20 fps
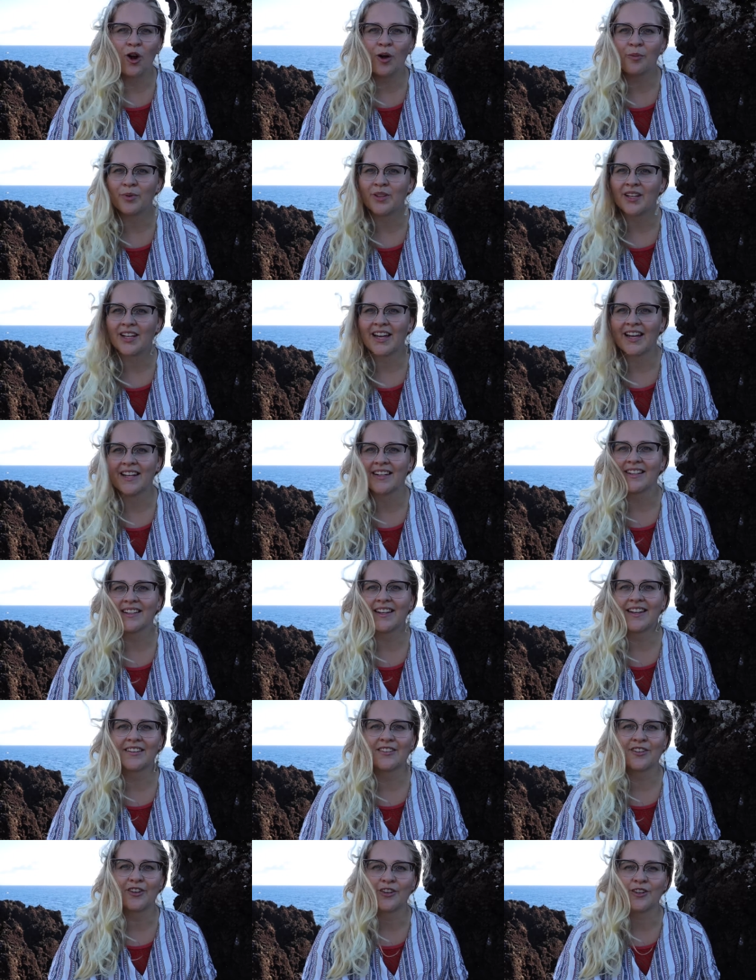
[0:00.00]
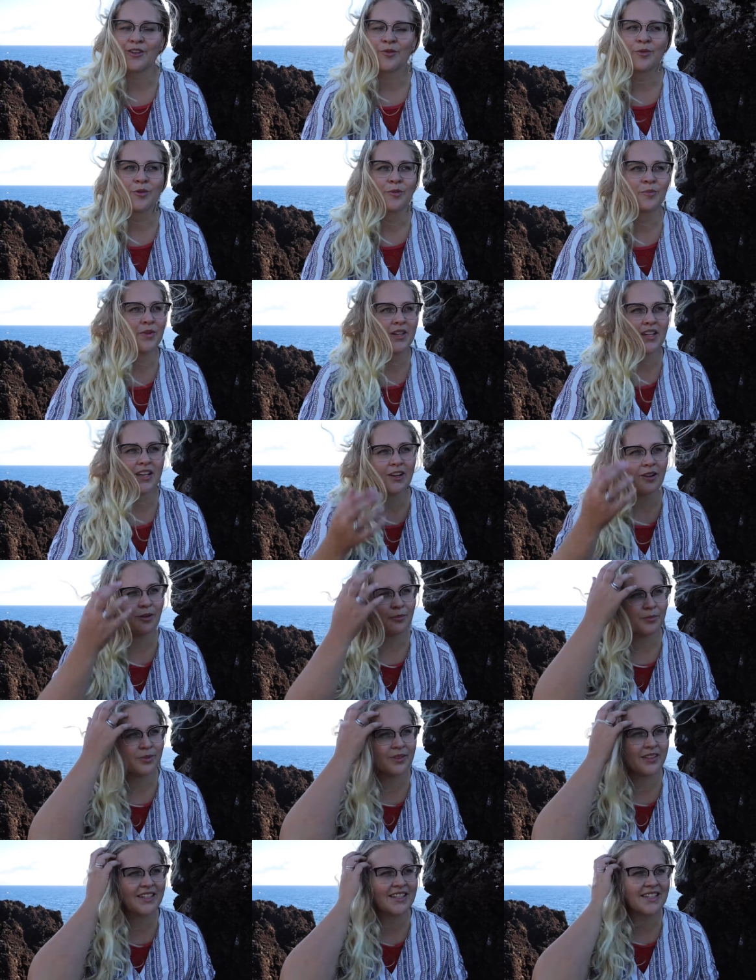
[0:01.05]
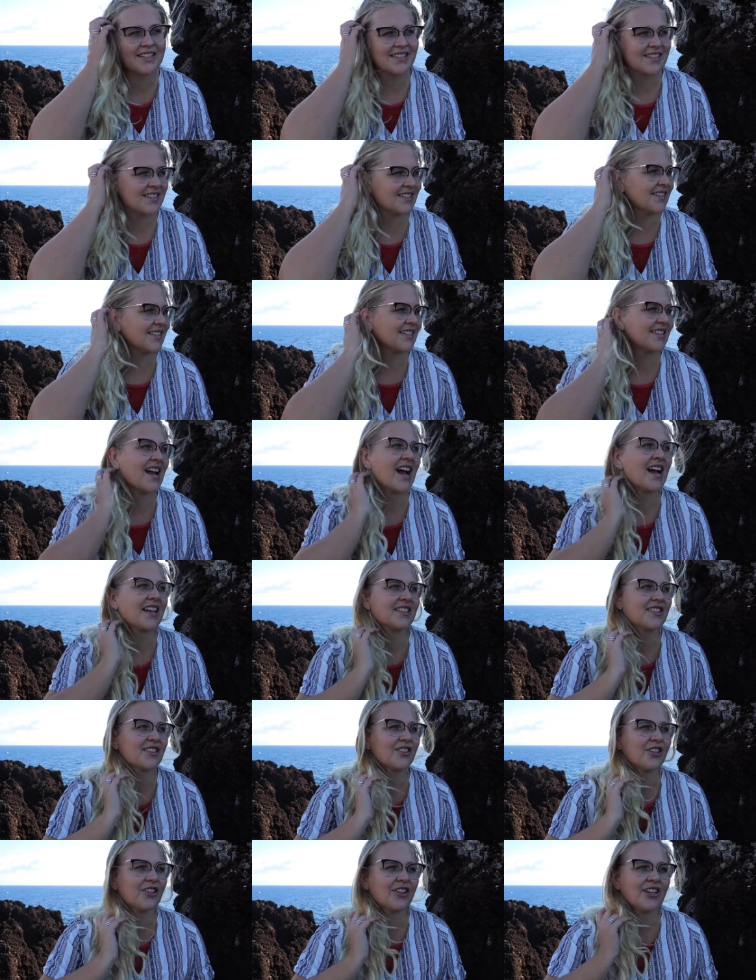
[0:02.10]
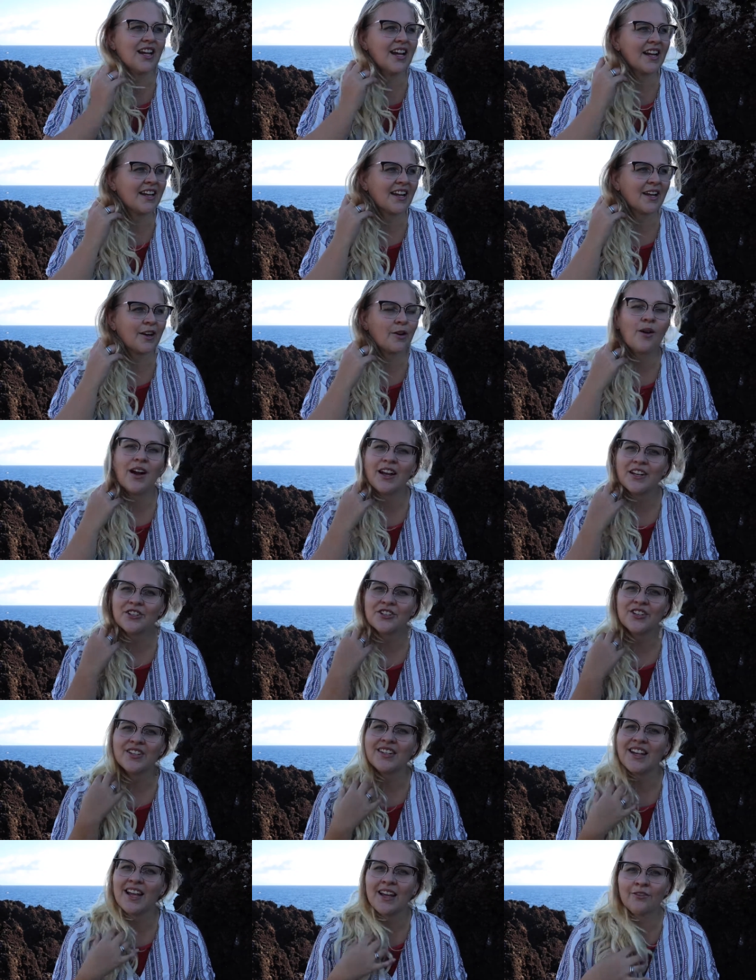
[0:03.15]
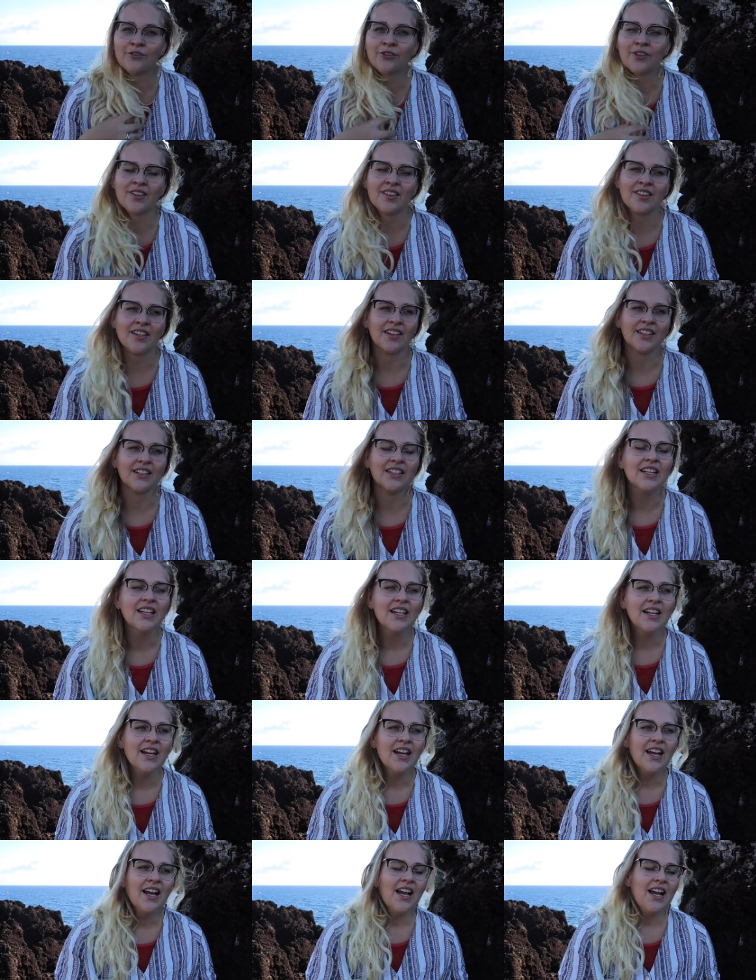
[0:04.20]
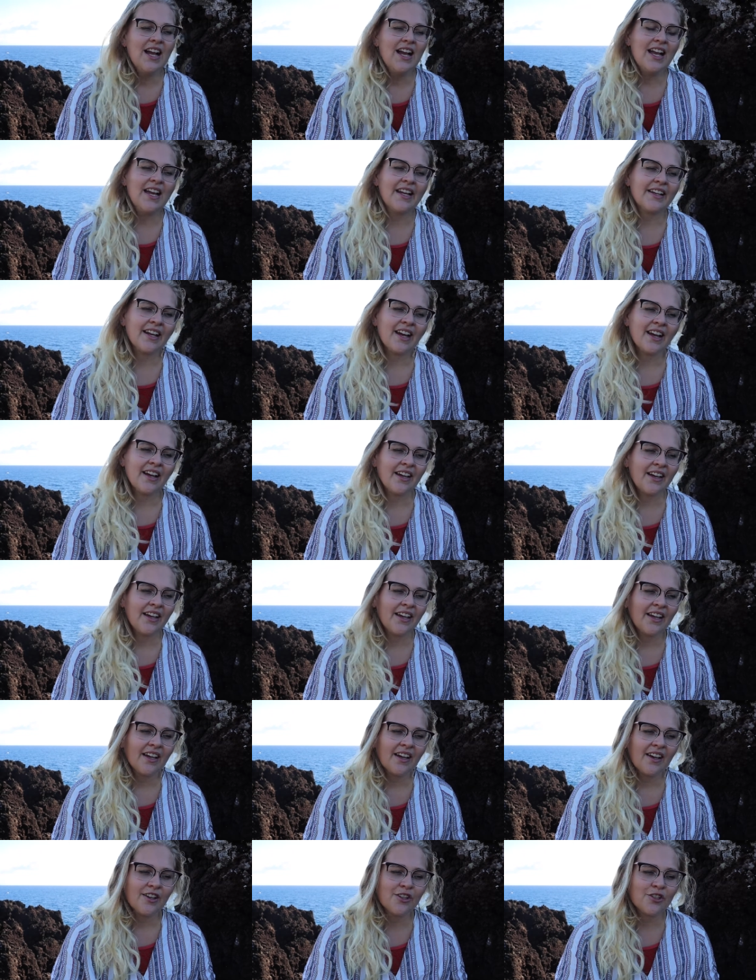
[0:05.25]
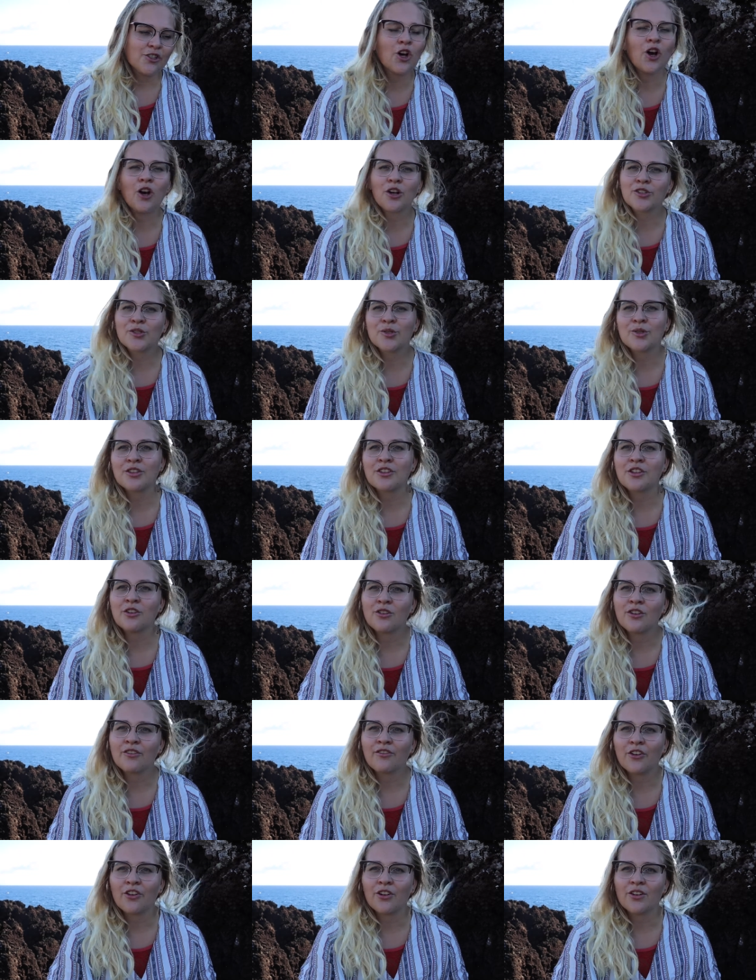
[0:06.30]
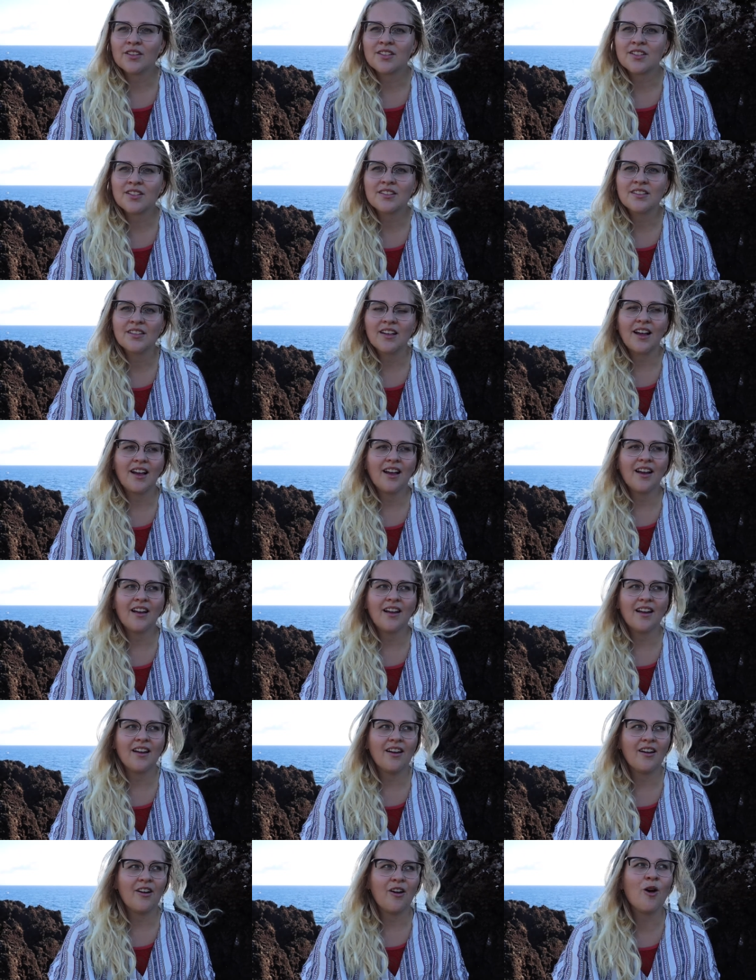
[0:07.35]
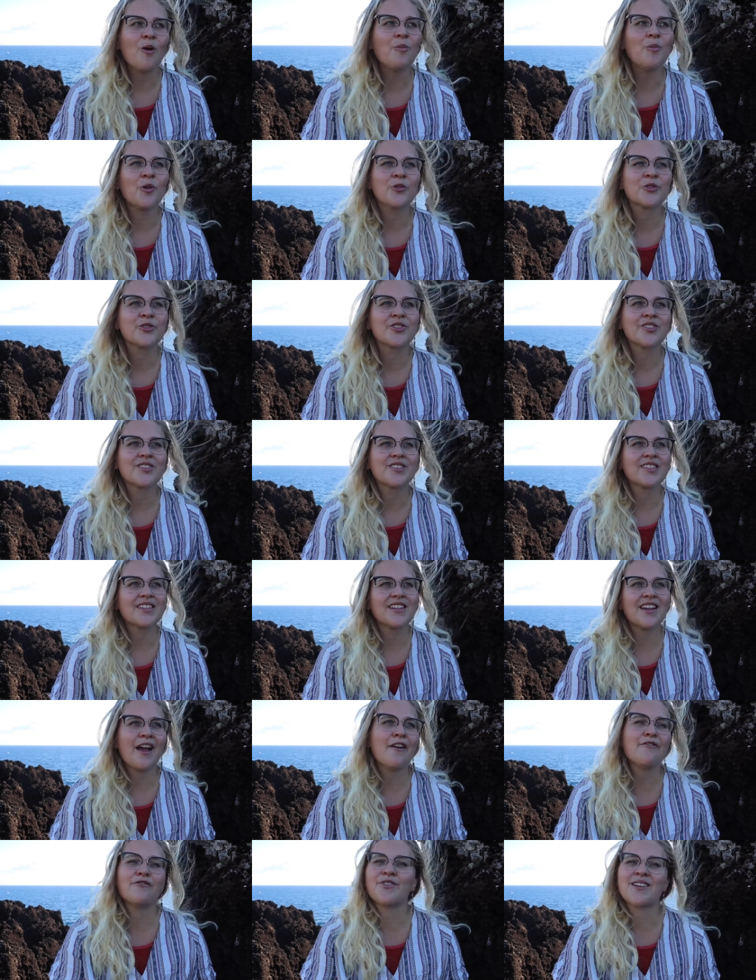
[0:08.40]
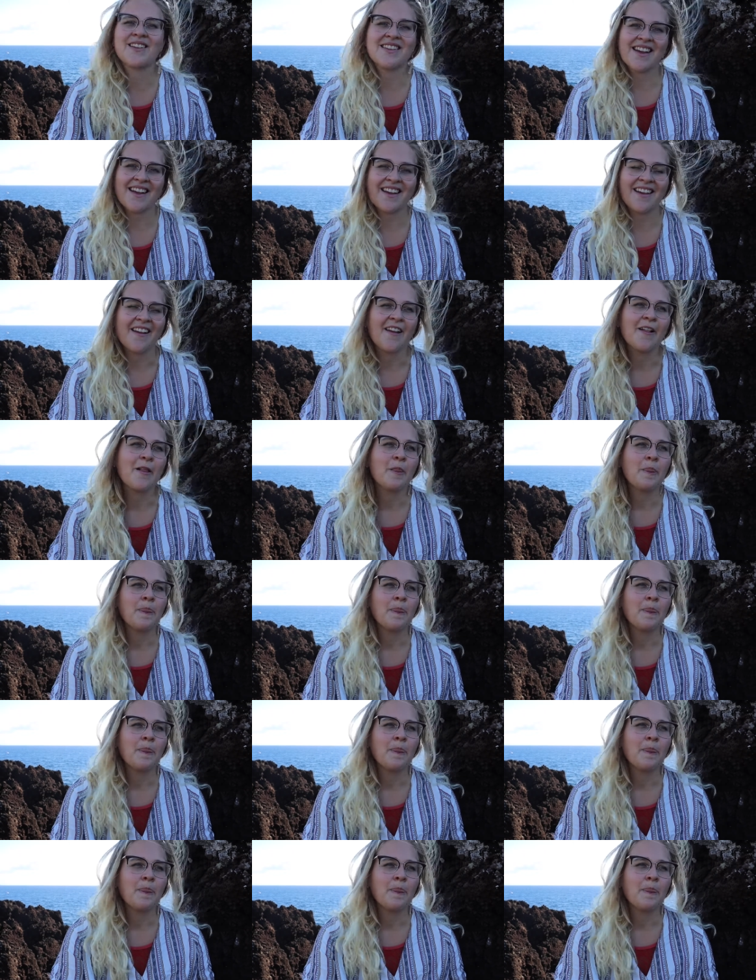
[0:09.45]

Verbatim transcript: complicated. I thought it would be a complete disaster, and I questioned everything. And I talked to the universe almost every day,